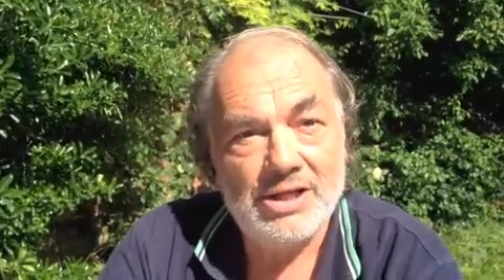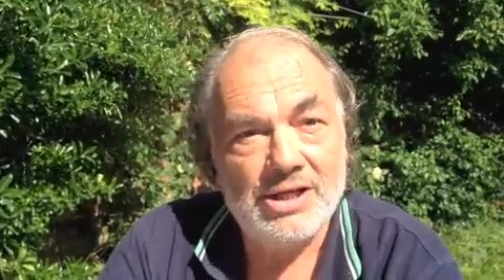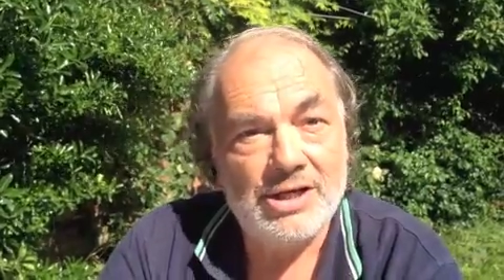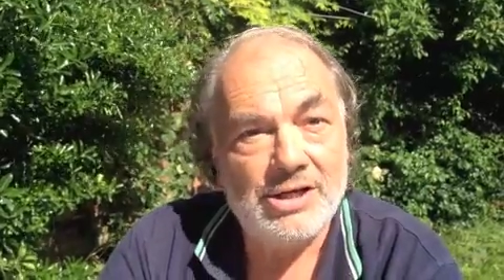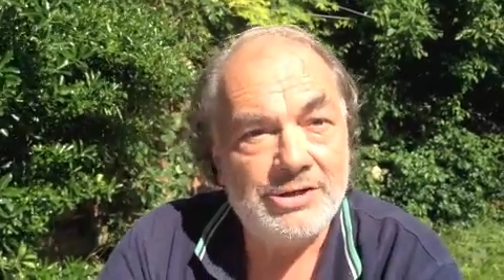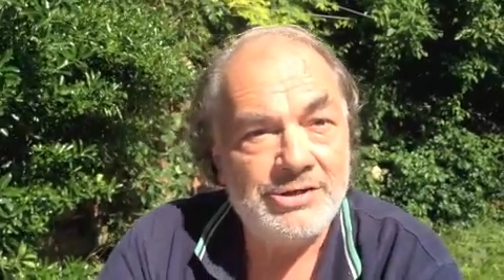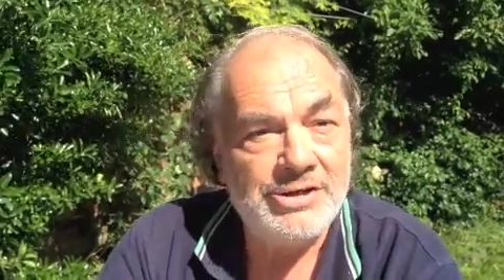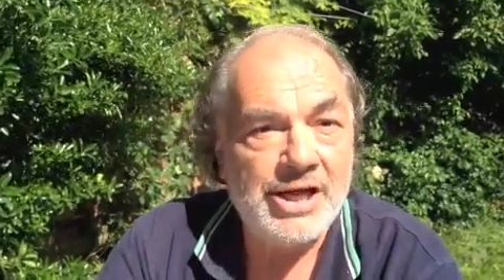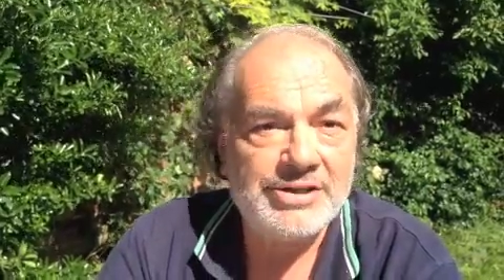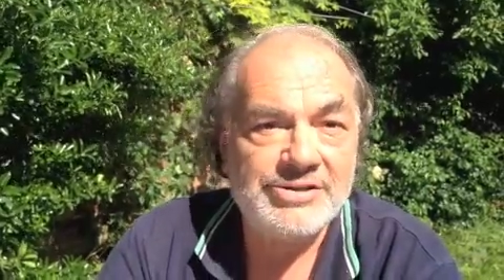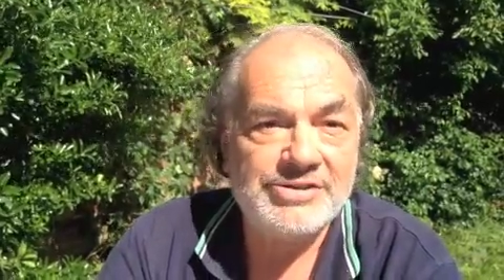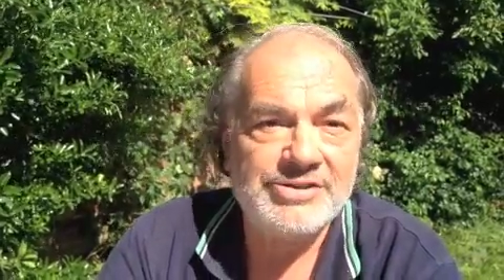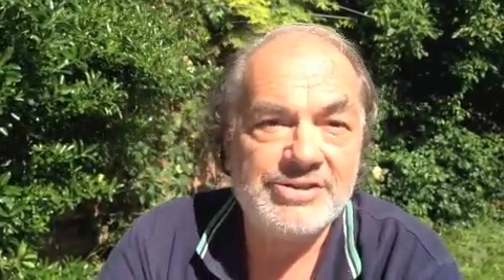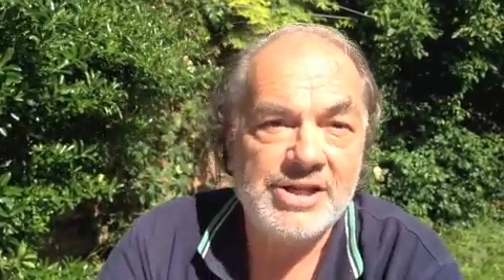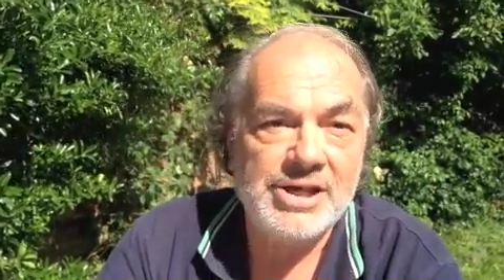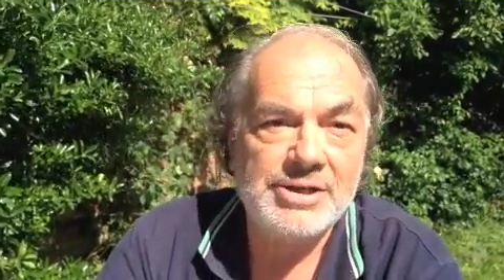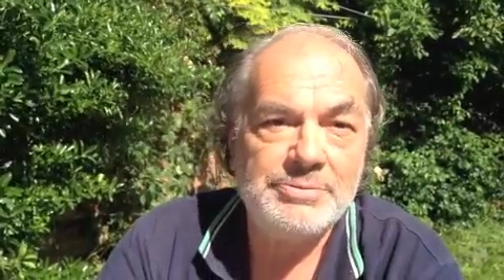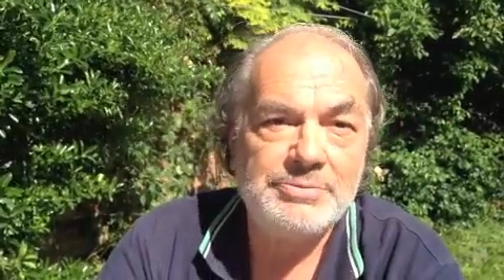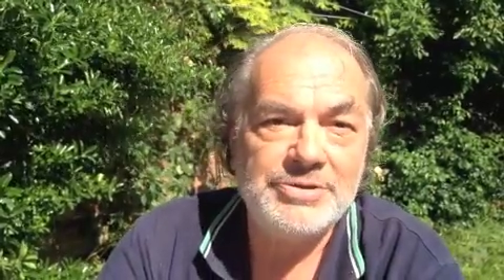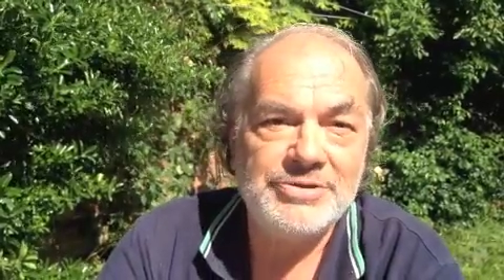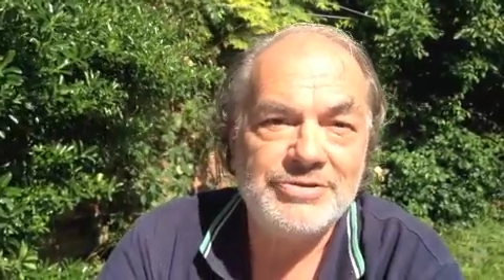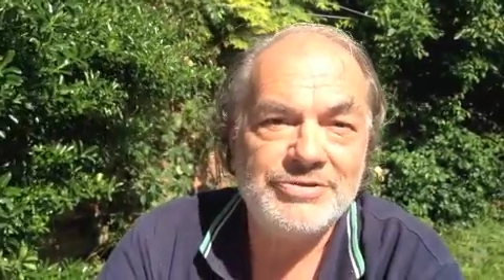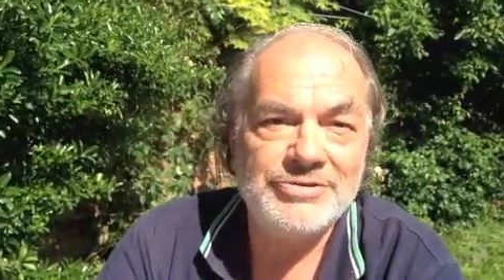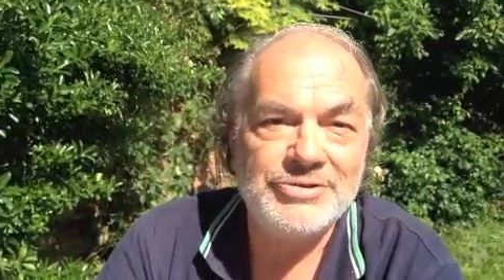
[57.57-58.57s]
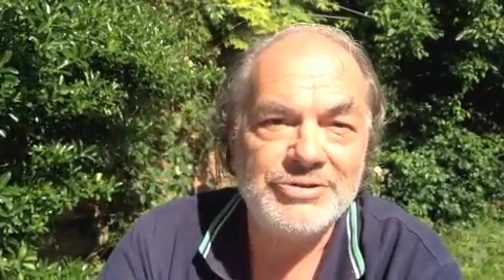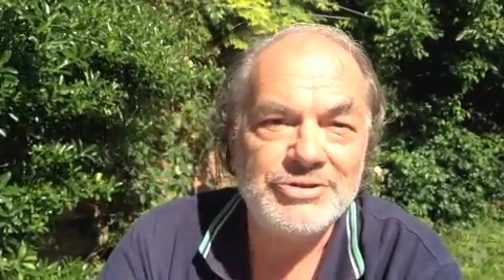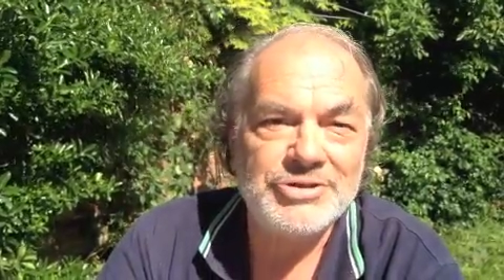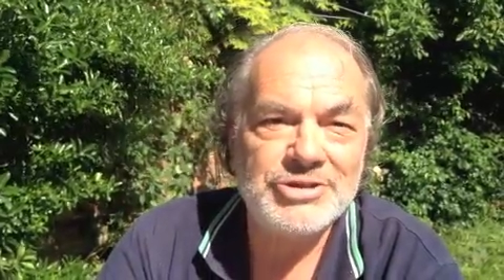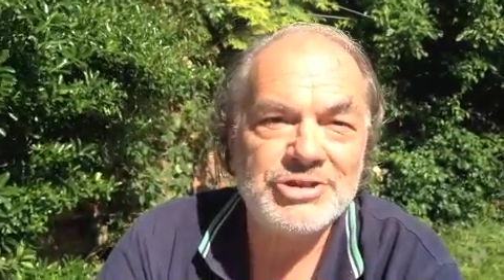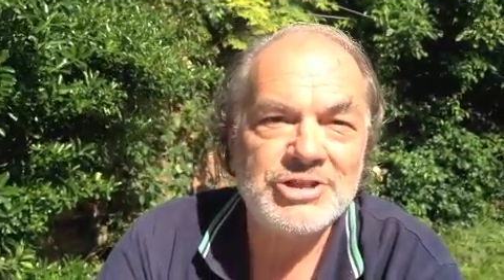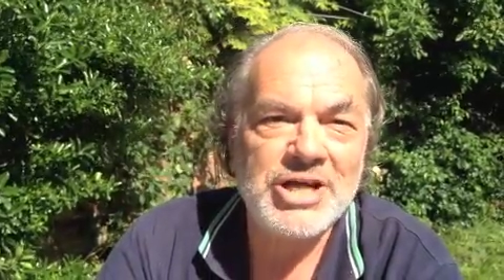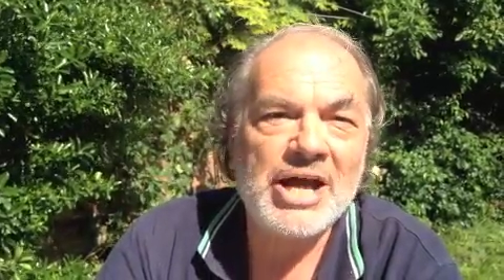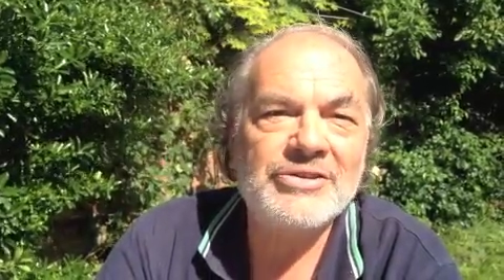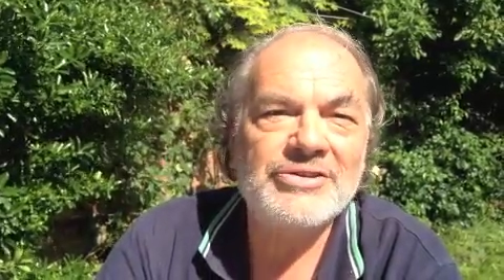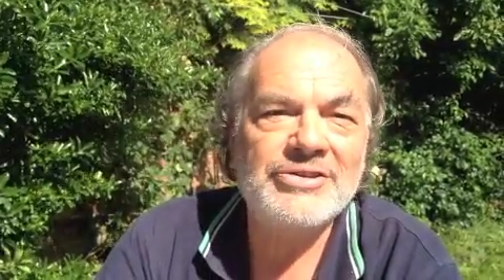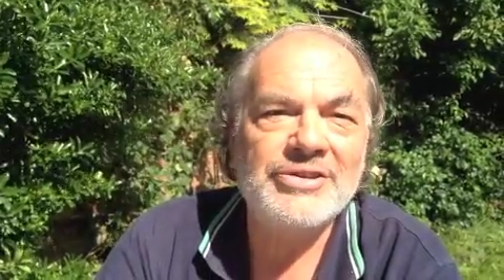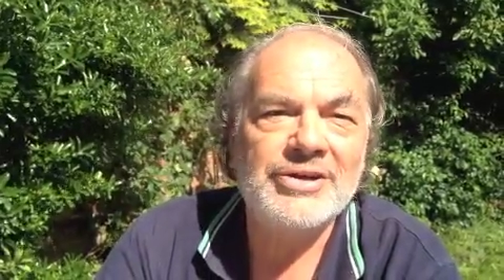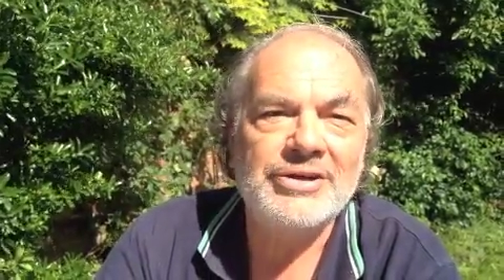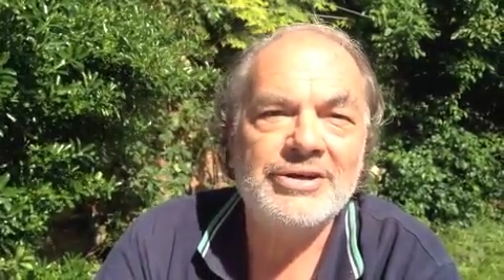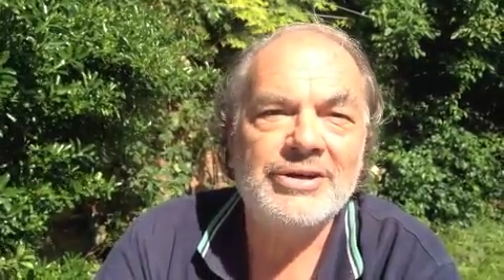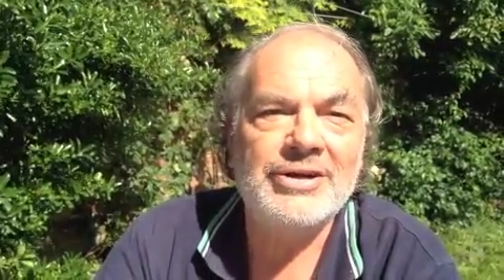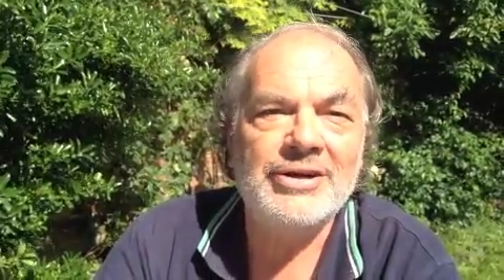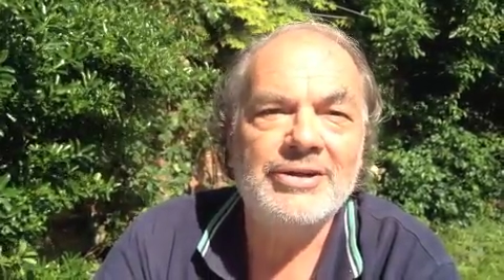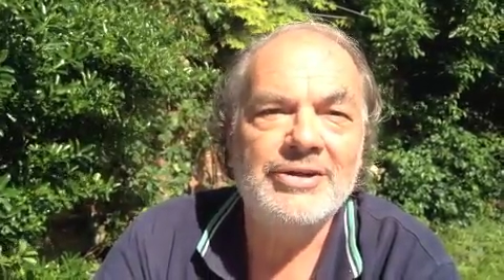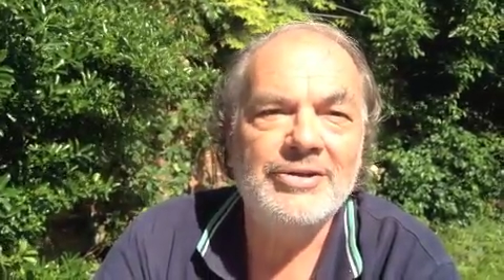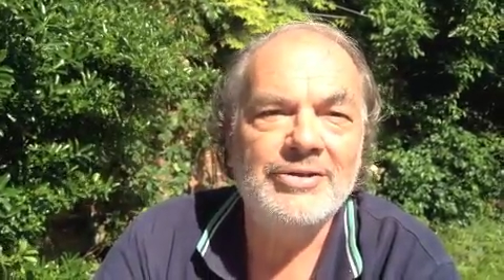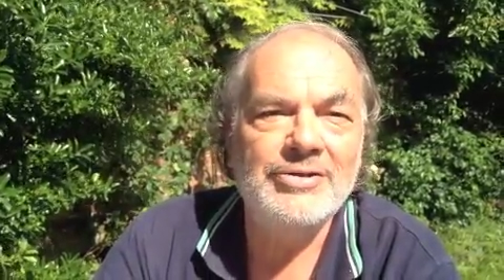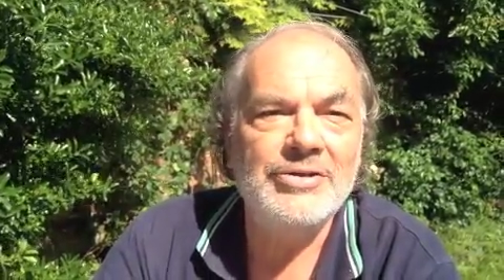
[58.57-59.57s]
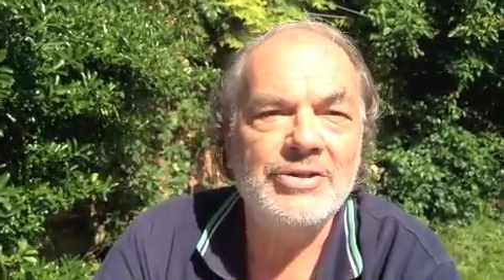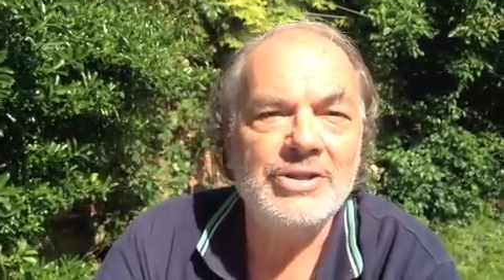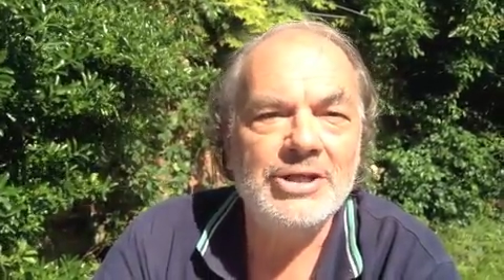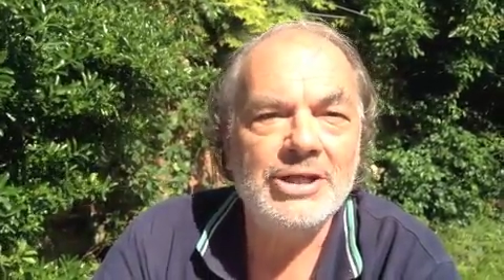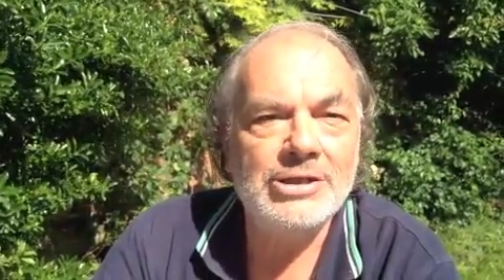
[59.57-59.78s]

our next step is to shatter the